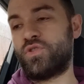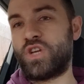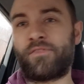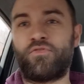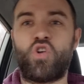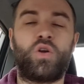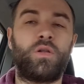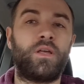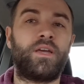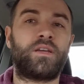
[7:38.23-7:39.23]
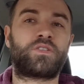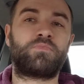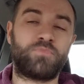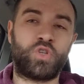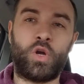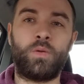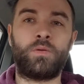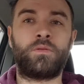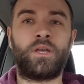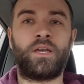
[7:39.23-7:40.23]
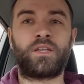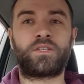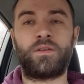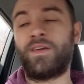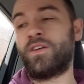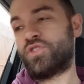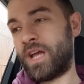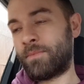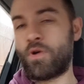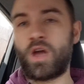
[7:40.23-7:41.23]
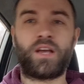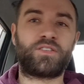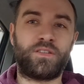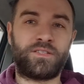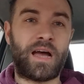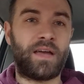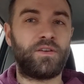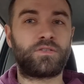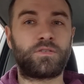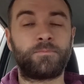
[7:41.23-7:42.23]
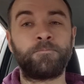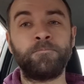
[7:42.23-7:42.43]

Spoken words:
check for oil leaks, coolant leaks, check brakes, tyres.